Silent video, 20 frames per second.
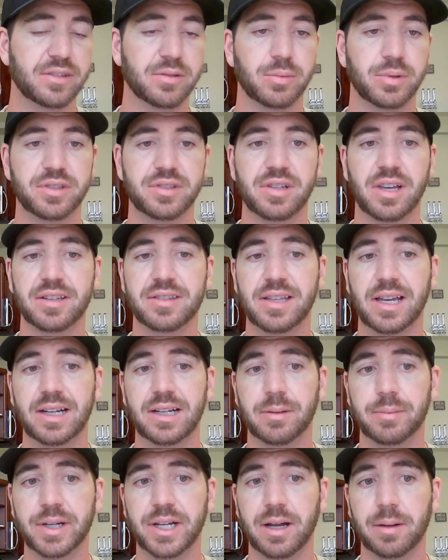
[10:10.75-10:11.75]
So we'll discuss that
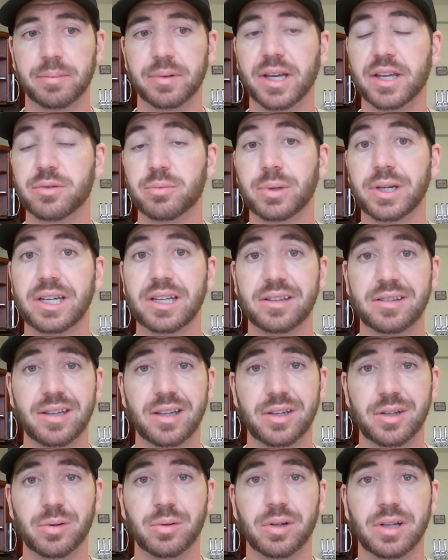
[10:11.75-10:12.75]
coming up as we
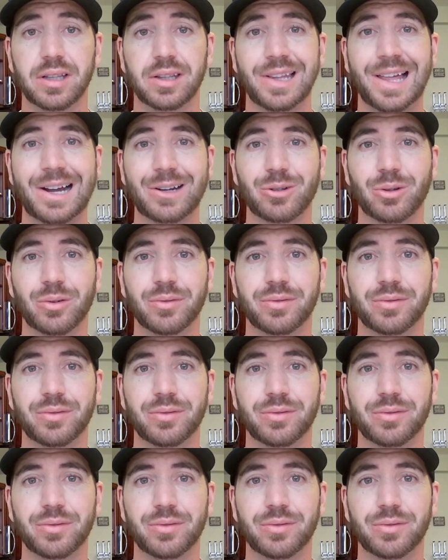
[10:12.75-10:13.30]
continue Locked On